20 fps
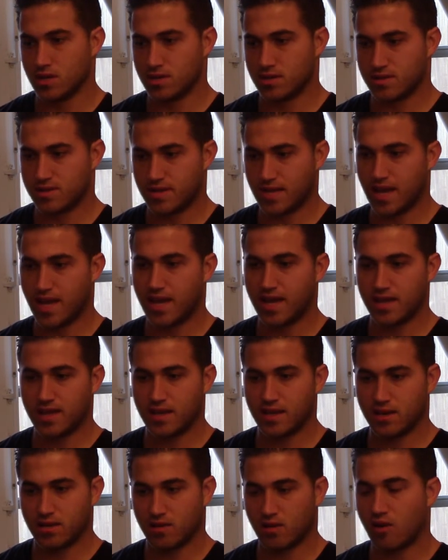
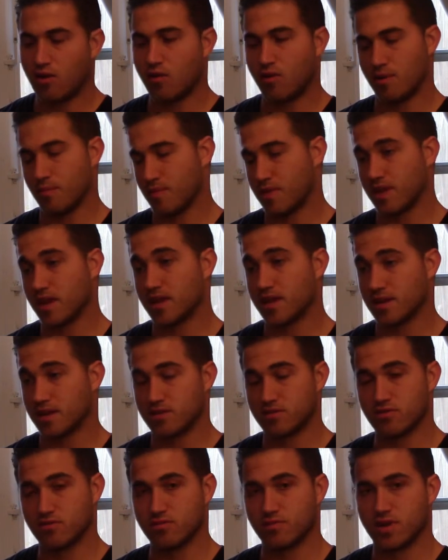say, oh, I'm
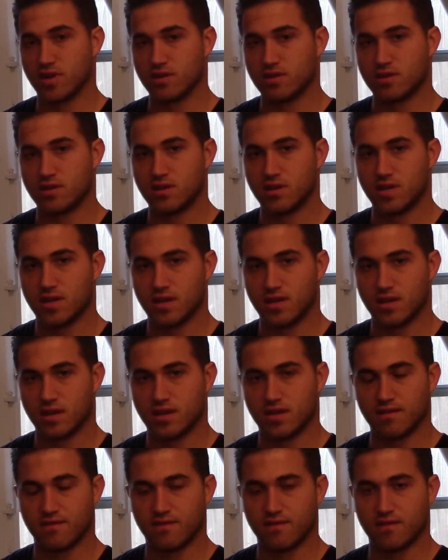thinking too much,
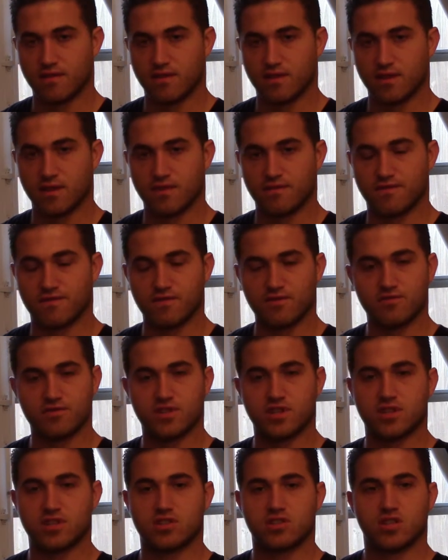if, if you
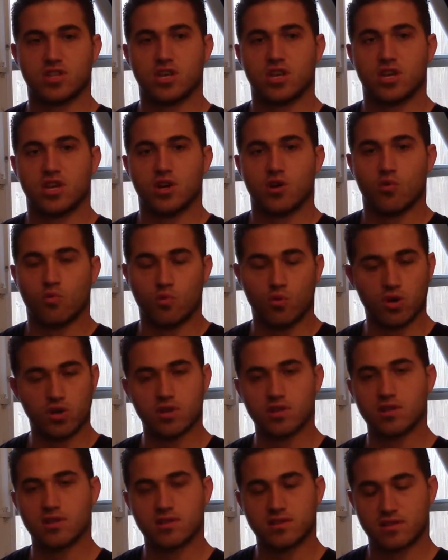just
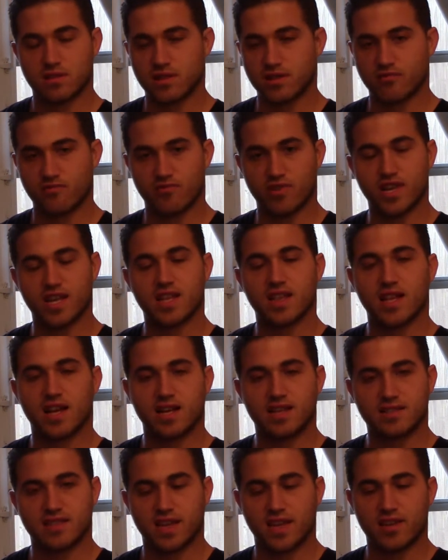wordlessly
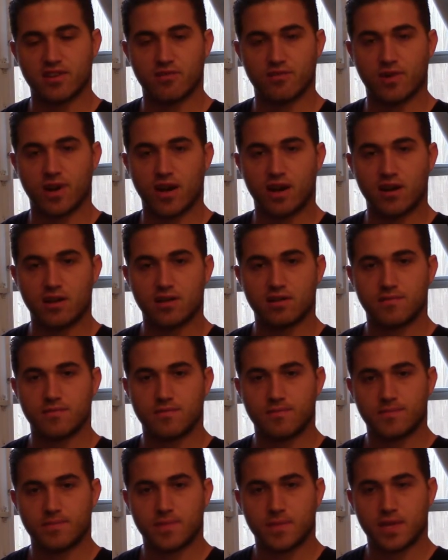realize that you are,
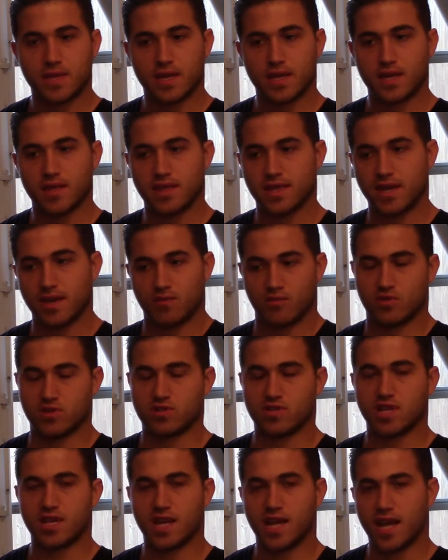then
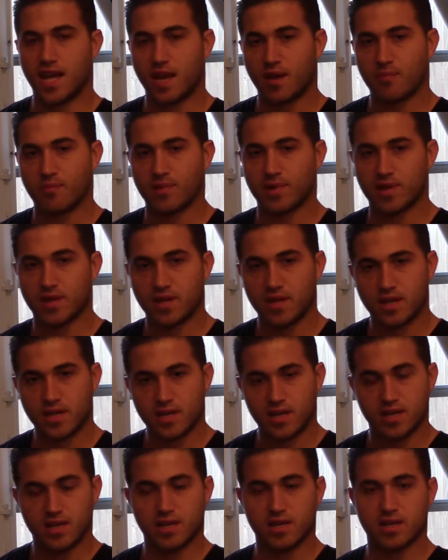what's going to happen
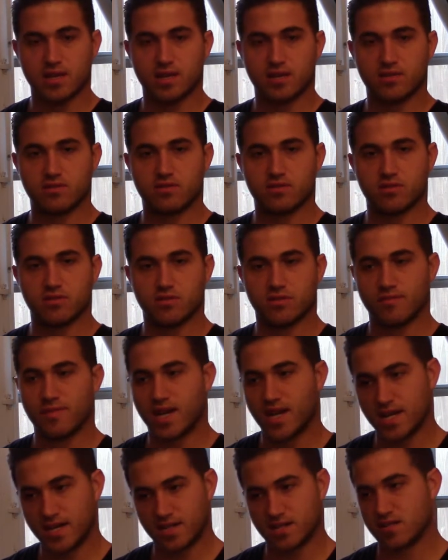is your
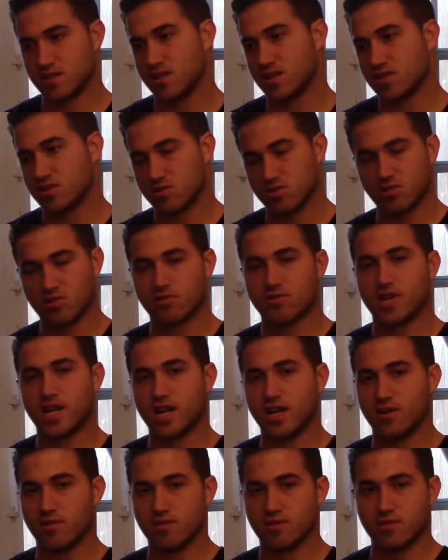mind is going to slow
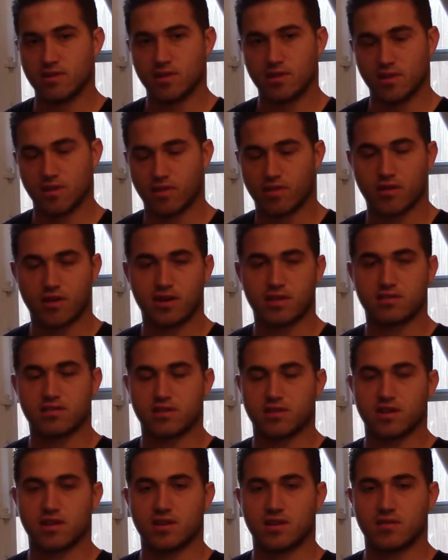down. The thoughts
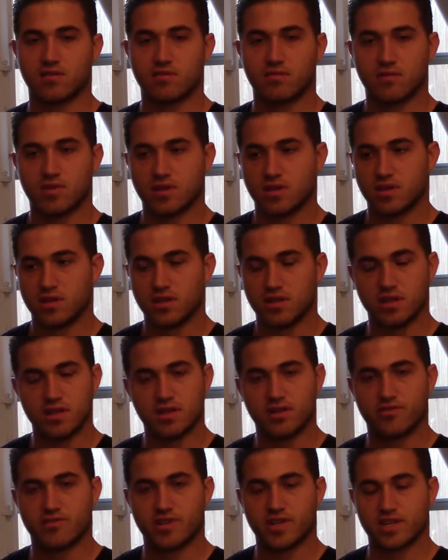are going to
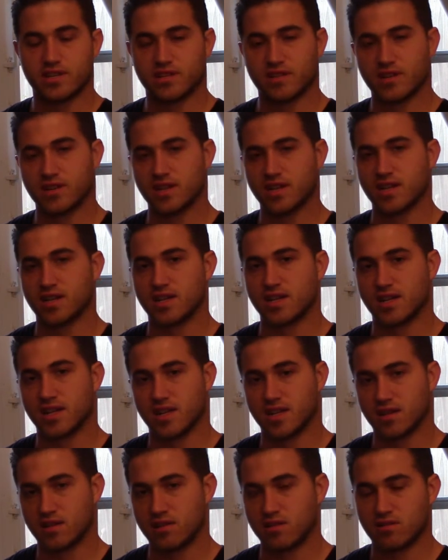decrease. They're going to
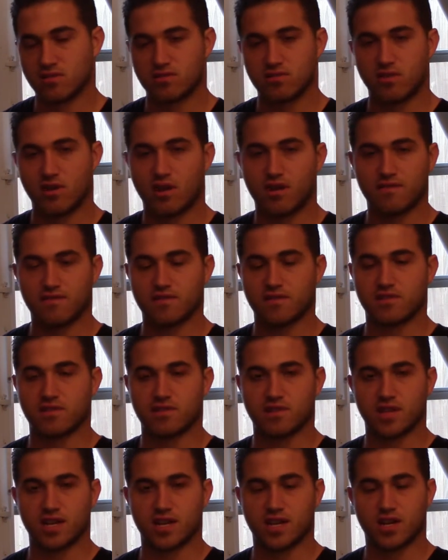get
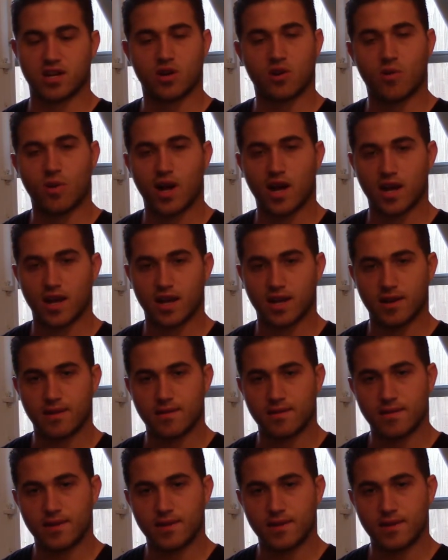softer. They're going to quiet.